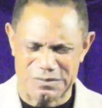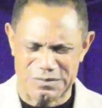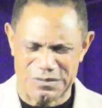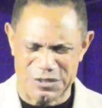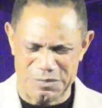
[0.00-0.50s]

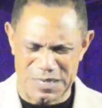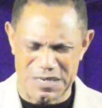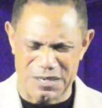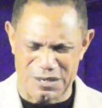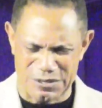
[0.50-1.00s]
to be
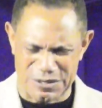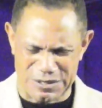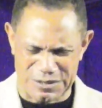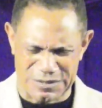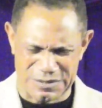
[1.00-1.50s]
clear,
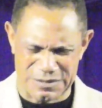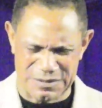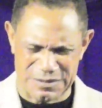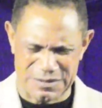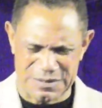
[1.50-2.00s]

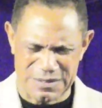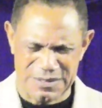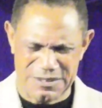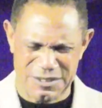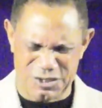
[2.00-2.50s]
yes.
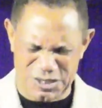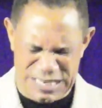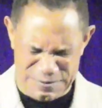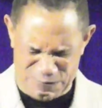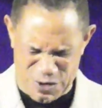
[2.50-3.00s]
to
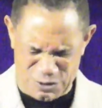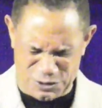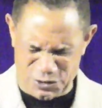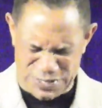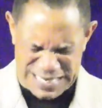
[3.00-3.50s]
seek first
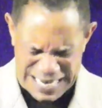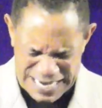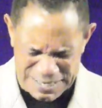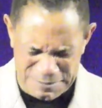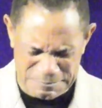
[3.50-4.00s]
your
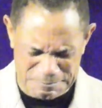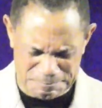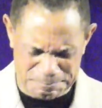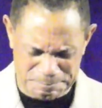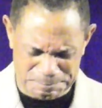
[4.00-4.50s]
kingdom
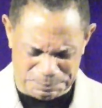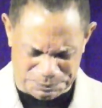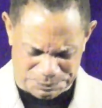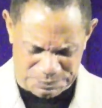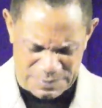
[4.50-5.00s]

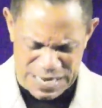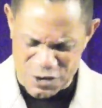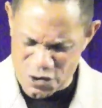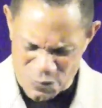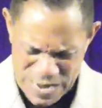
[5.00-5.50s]
and
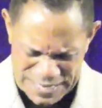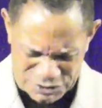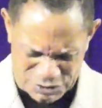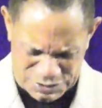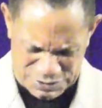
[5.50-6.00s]
your
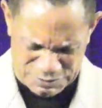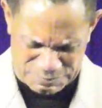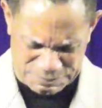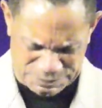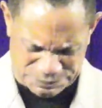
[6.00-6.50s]
righteousness.
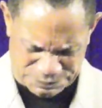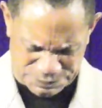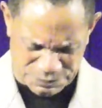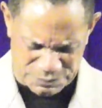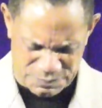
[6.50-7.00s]

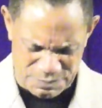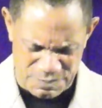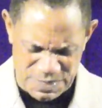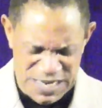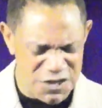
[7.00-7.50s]

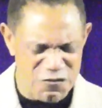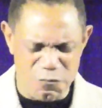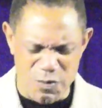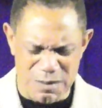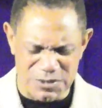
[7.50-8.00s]
And you've
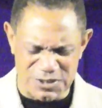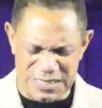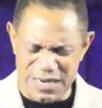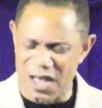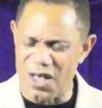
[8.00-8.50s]
promised
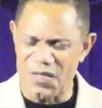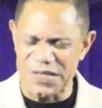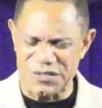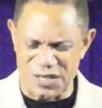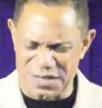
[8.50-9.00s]
that all
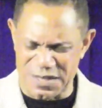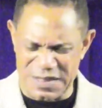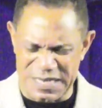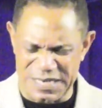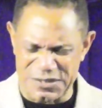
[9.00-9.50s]
these other
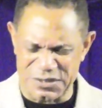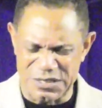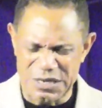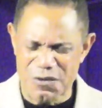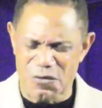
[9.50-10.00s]
things
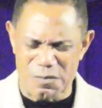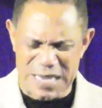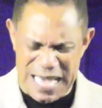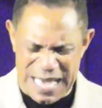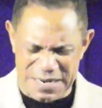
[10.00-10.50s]
will be
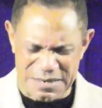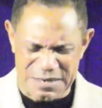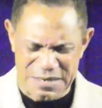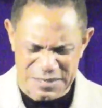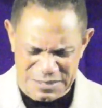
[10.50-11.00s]
added
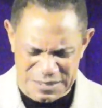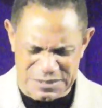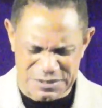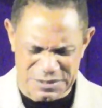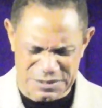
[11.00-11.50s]

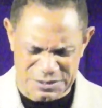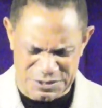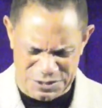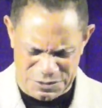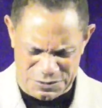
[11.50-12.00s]
unto
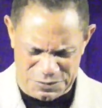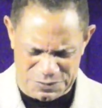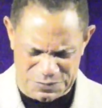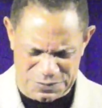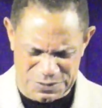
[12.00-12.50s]
you.
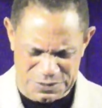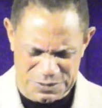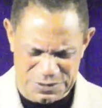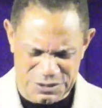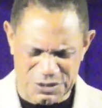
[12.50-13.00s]
Yes.
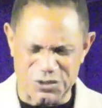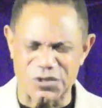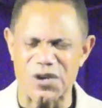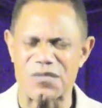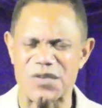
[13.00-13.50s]
To
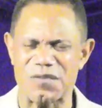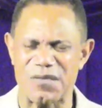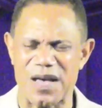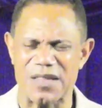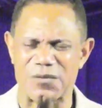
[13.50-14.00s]
serve you,
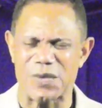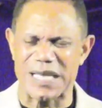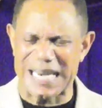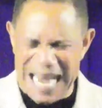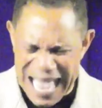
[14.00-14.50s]
Father, with
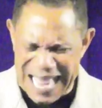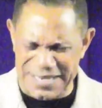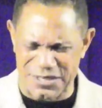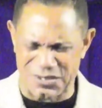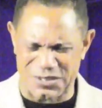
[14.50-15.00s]

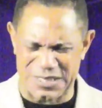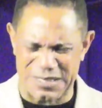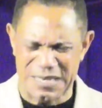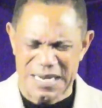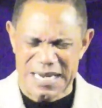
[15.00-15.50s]
gladness and
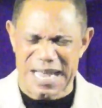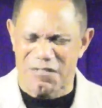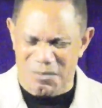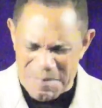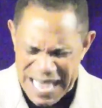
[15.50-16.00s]
never
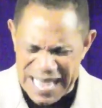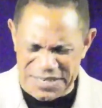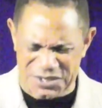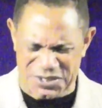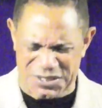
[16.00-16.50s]

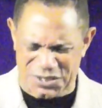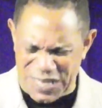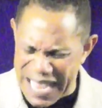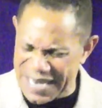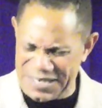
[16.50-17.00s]
madness and
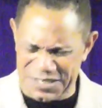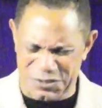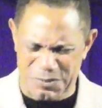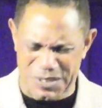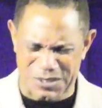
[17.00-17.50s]
sadness,
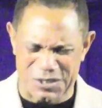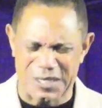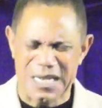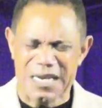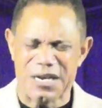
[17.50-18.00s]
but to
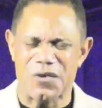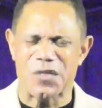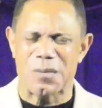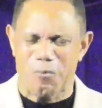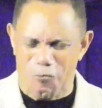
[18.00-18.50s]
know the
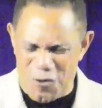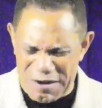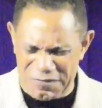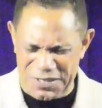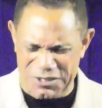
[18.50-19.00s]

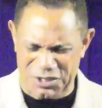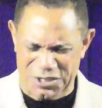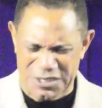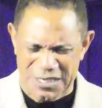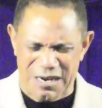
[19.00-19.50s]
privilege
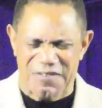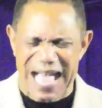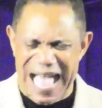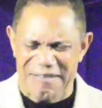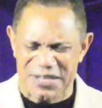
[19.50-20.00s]
of
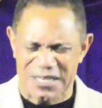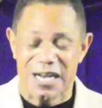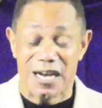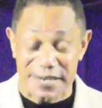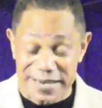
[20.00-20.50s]
having
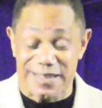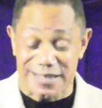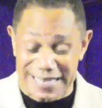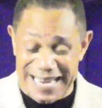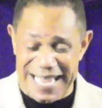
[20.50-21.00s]
another
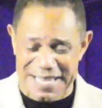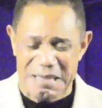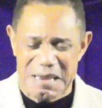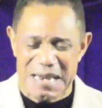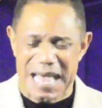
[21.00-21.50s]
day
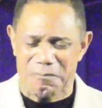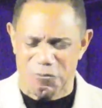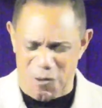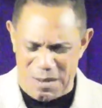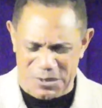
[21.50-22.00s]
not
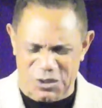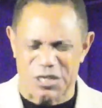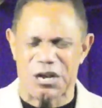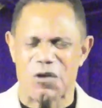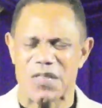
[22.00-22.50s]
promised. To
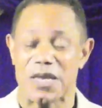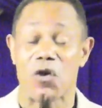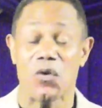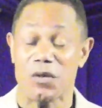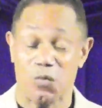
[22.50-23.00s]
know that
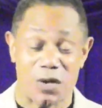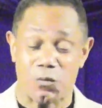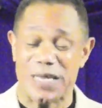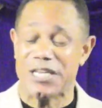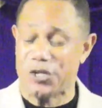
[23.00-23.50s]
only what
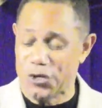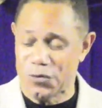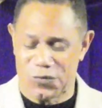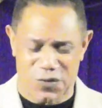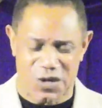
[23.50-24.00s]
we do
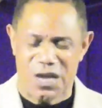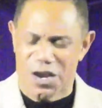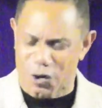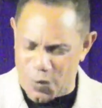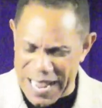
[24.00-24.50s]
for
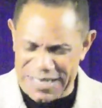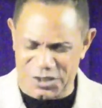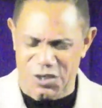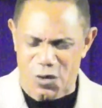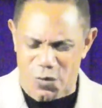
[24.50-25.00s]

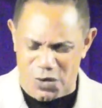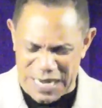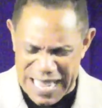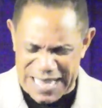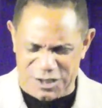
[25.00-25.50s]
Christ will
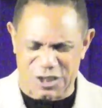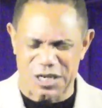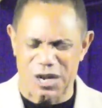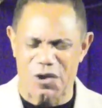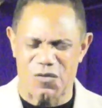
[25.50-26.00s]
last. To
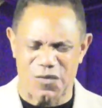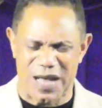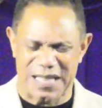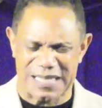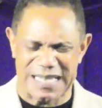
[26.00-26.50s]
know,
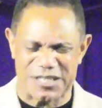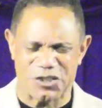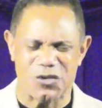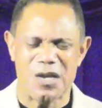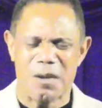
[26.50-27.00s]
Father, that
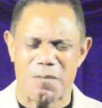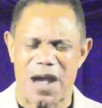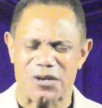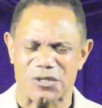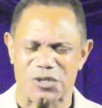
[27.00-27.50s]
you
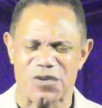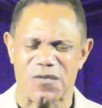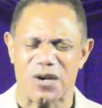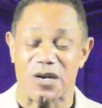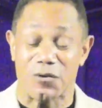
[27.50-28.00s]
brought us here
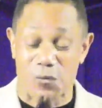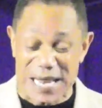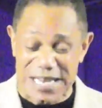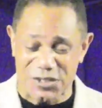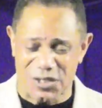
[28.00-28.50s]
for a
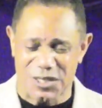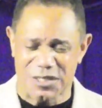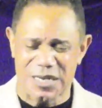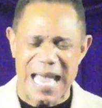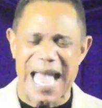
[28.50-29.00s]
reason
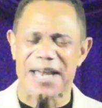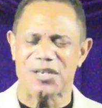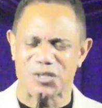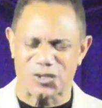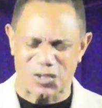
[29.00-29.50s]
and
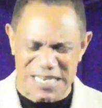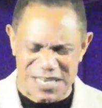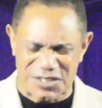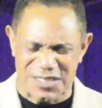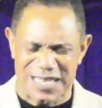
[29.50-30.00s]
a
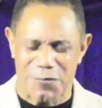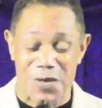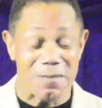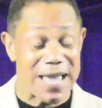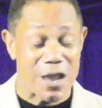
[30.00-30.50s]
season, that we
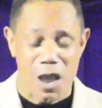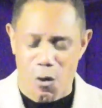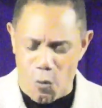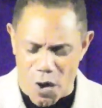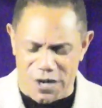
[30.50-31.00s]
may
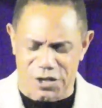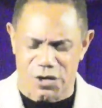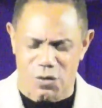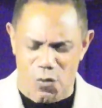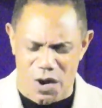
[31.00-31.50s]
work
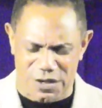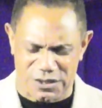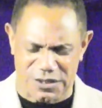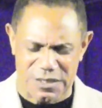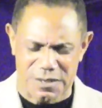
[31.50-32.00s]
your
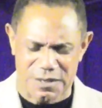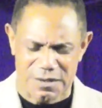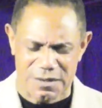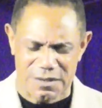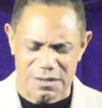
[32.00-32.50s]
works
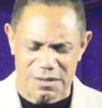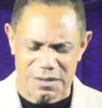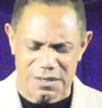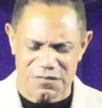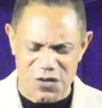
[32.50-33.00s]

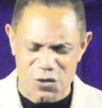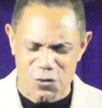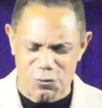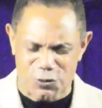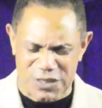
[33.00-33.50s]
of you
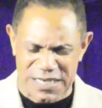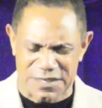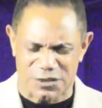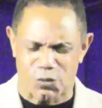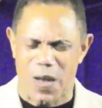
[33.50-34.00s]
who sent
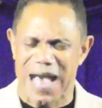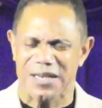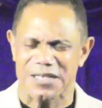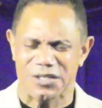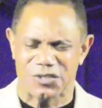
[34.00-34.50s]
us while
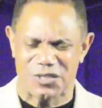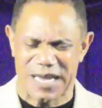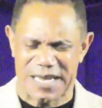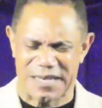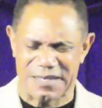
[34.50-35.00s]
it is day.